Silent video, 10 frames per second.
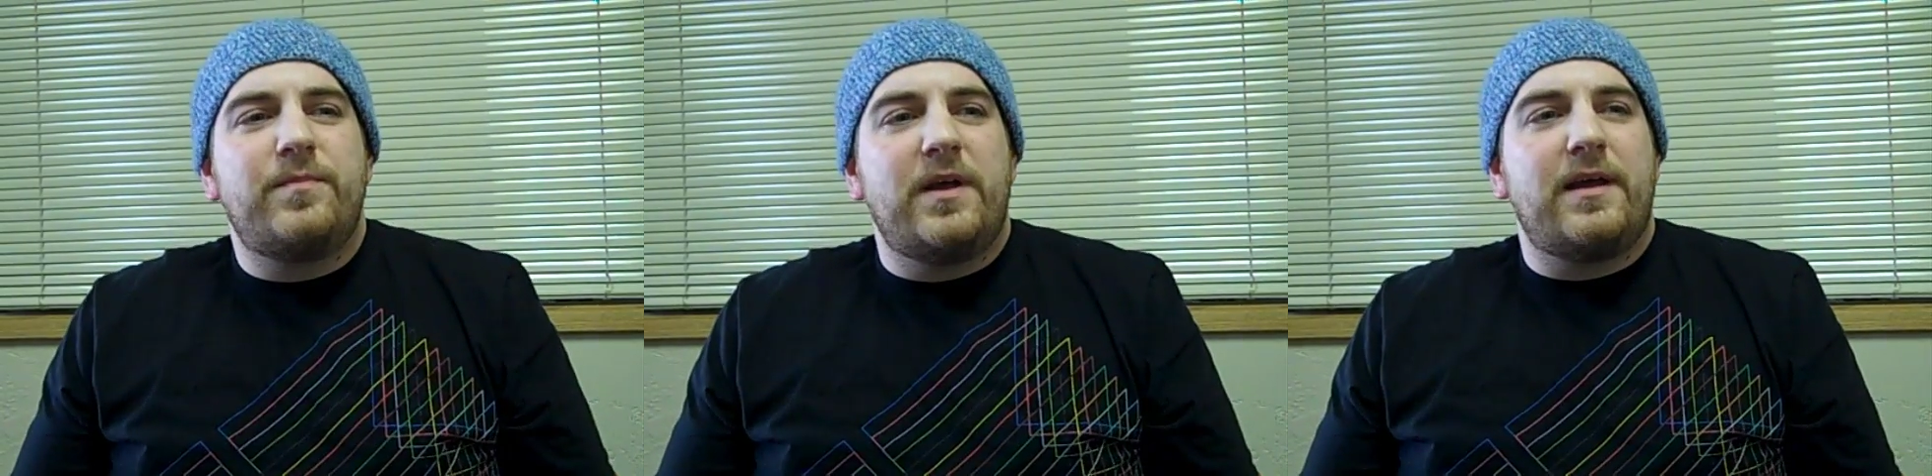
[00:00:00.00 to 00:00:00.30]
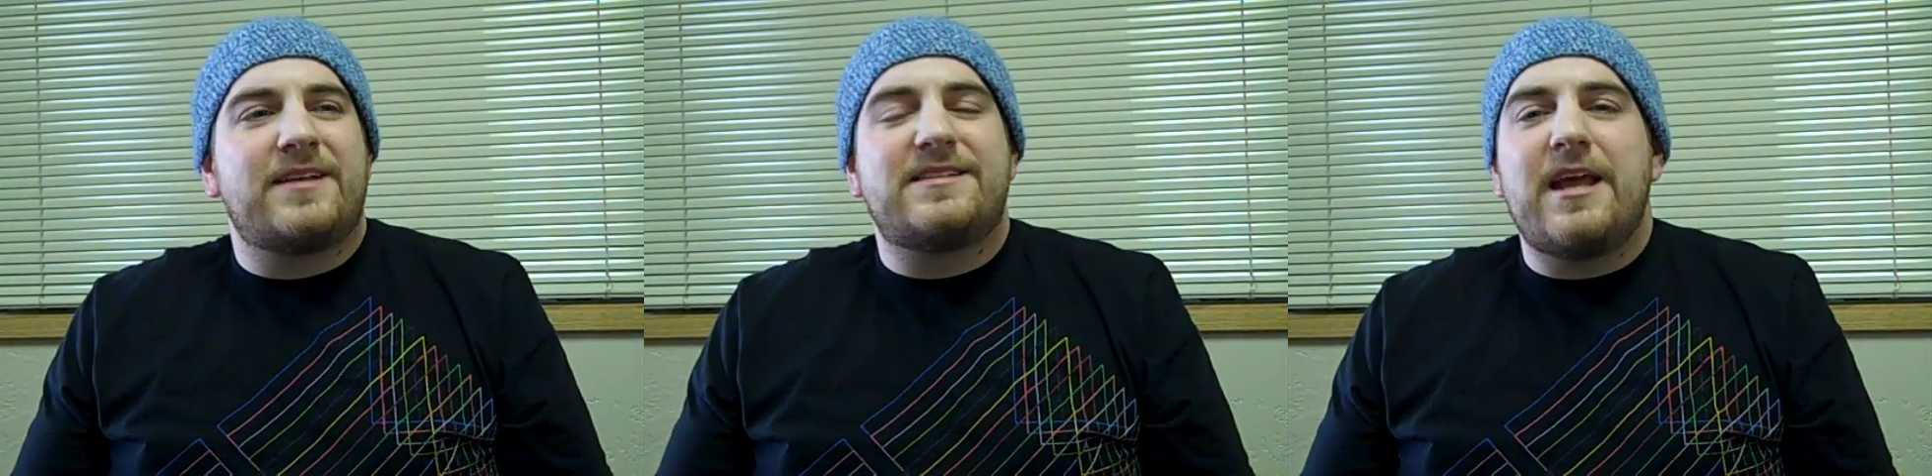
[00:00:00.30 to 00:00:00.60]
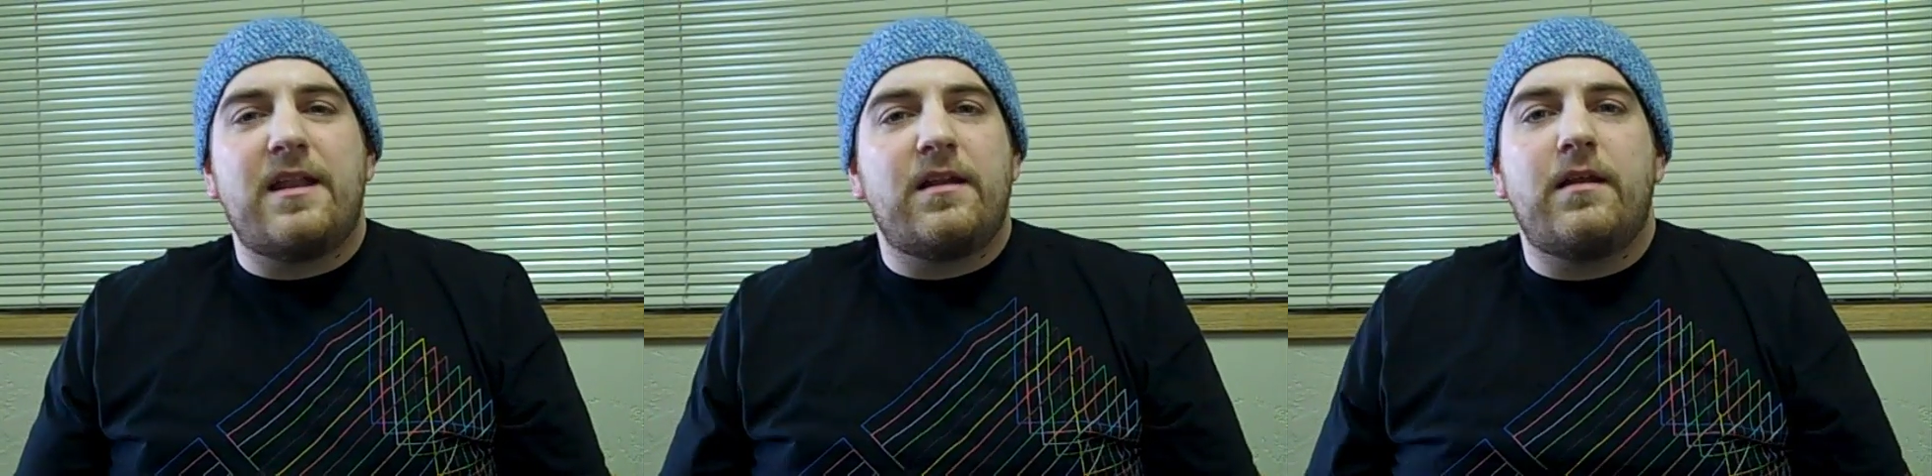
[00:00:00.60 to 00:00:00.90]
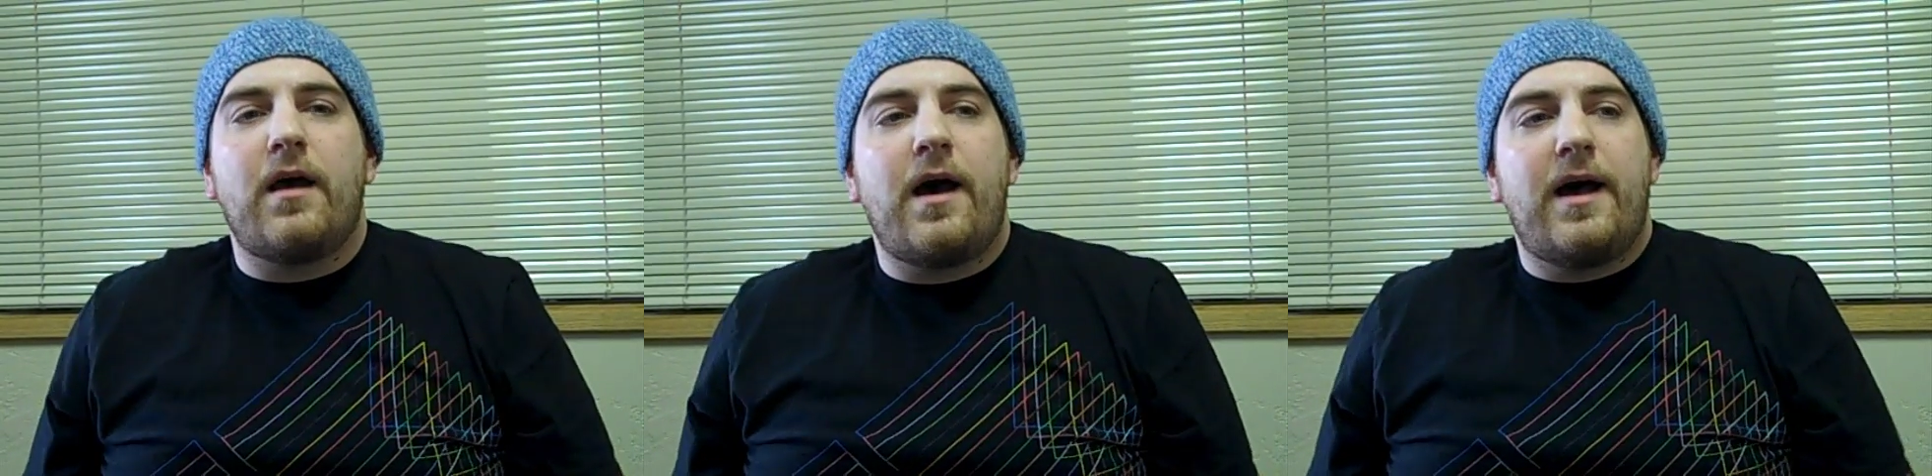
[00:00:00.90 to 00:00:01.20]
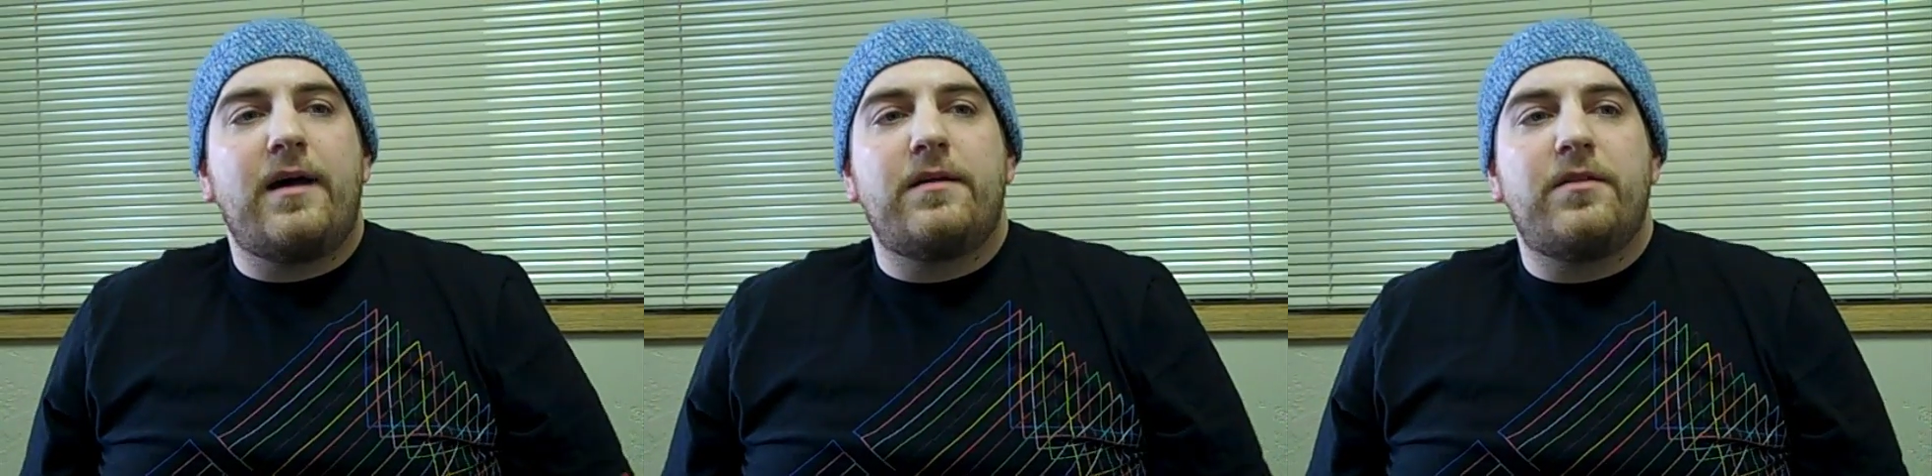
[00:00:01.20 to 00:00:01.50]
extend
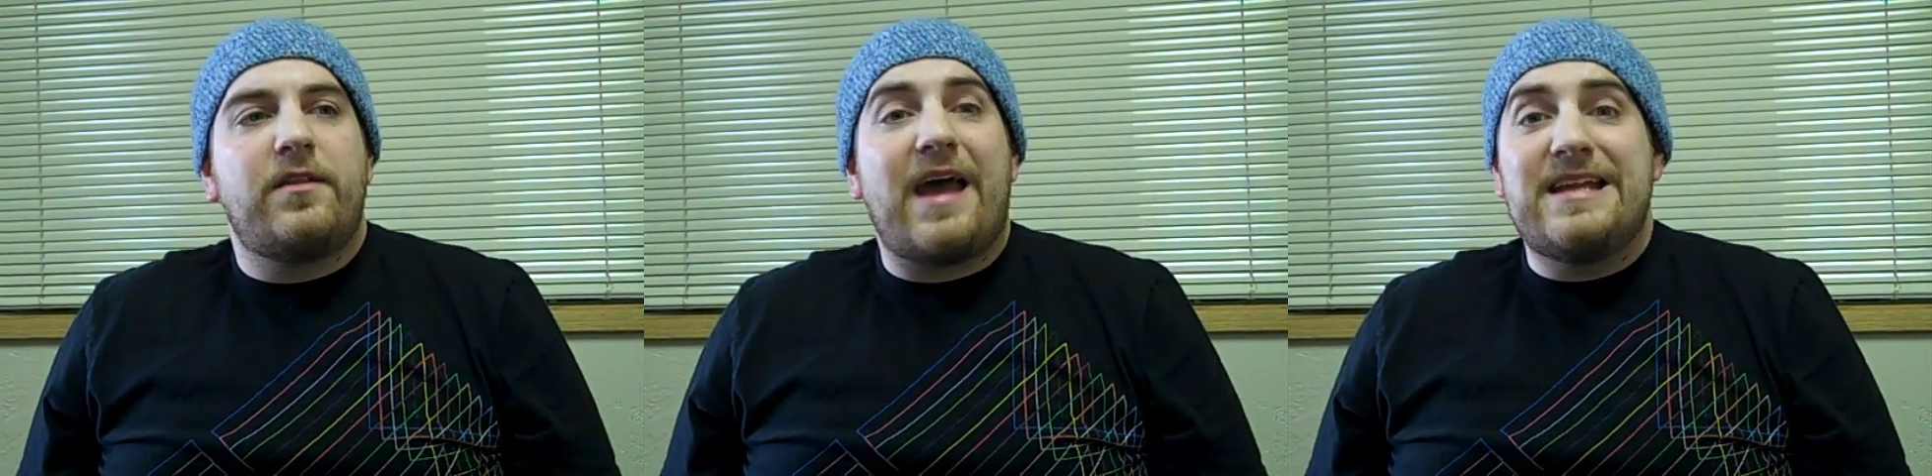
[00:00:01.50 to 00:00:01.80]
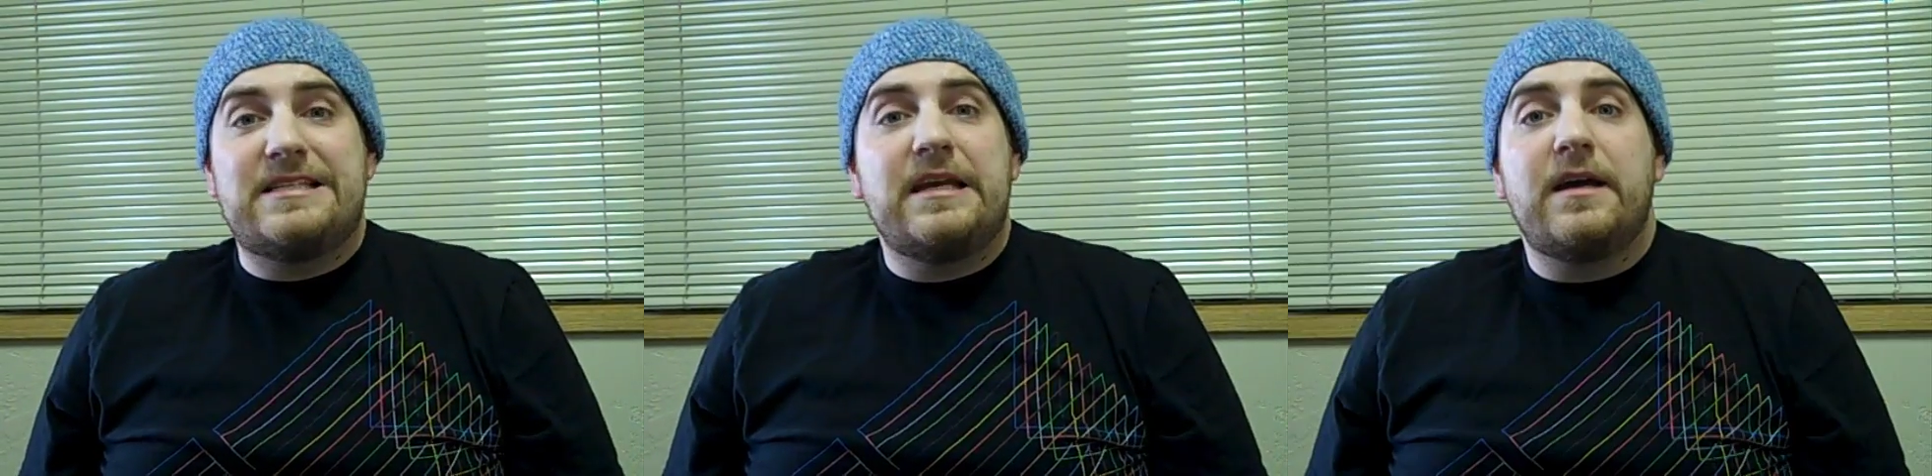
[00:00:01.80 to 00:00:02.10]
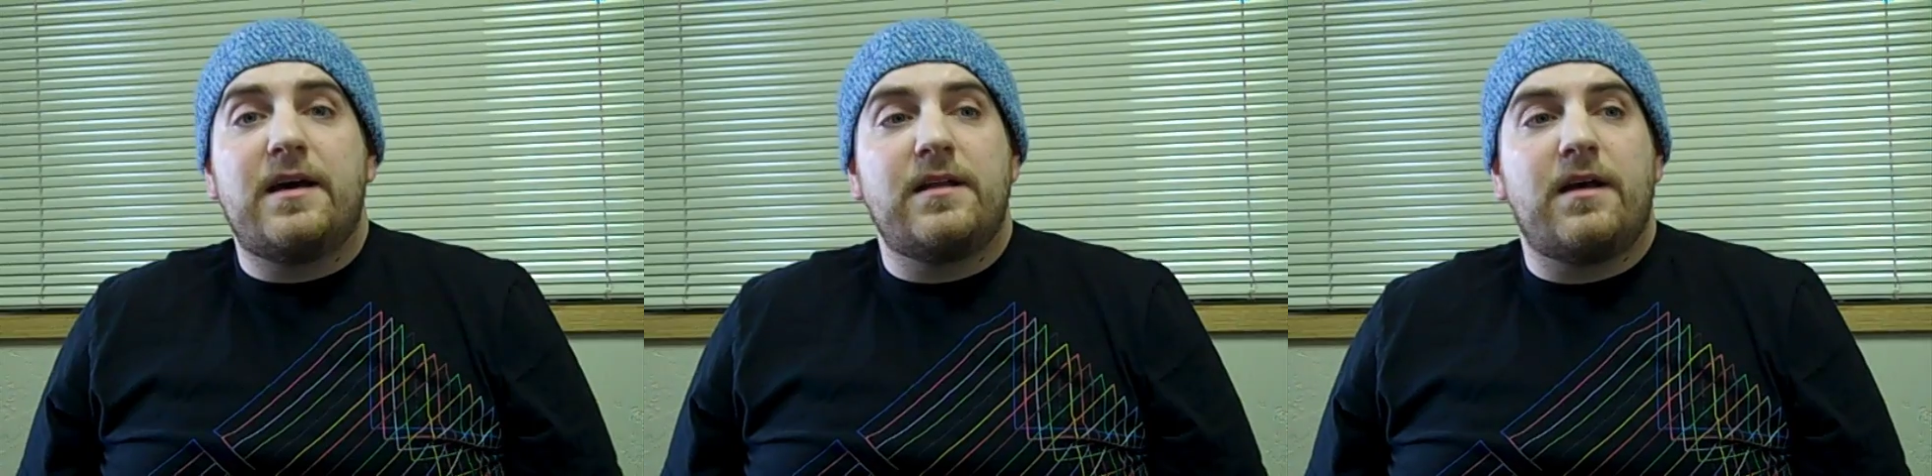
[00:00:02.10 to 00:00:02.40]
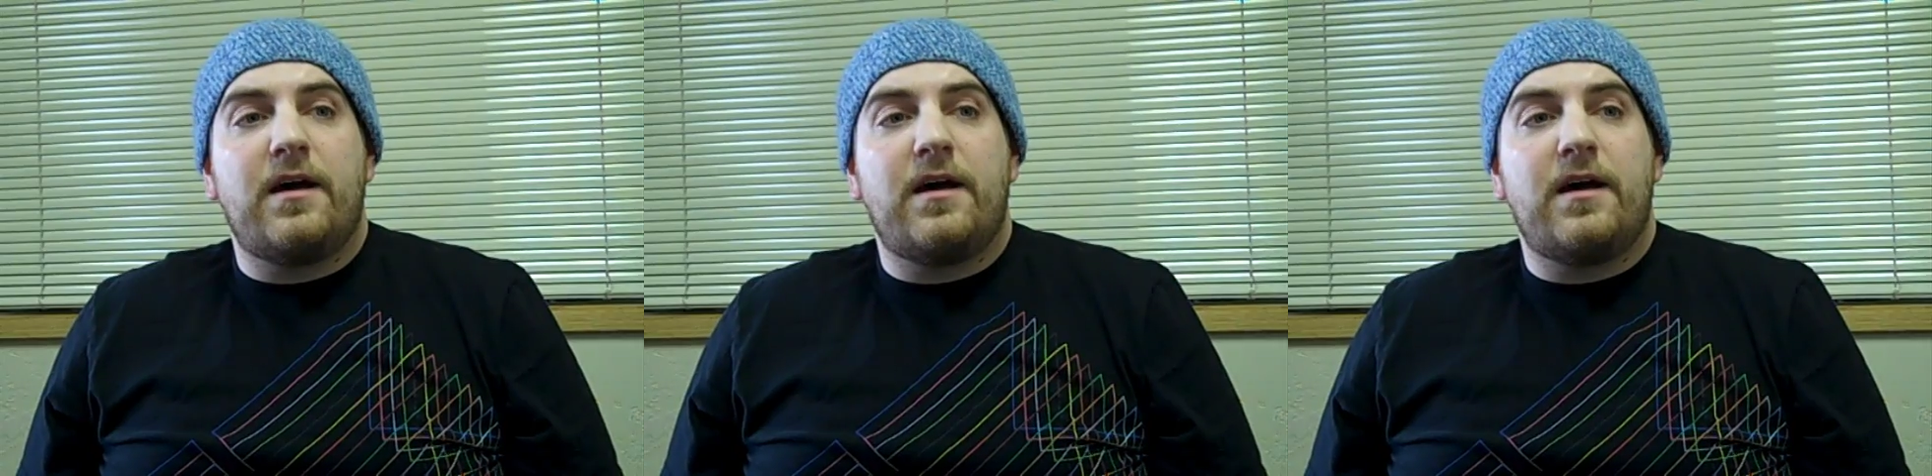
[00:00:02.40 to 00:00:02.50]
the idea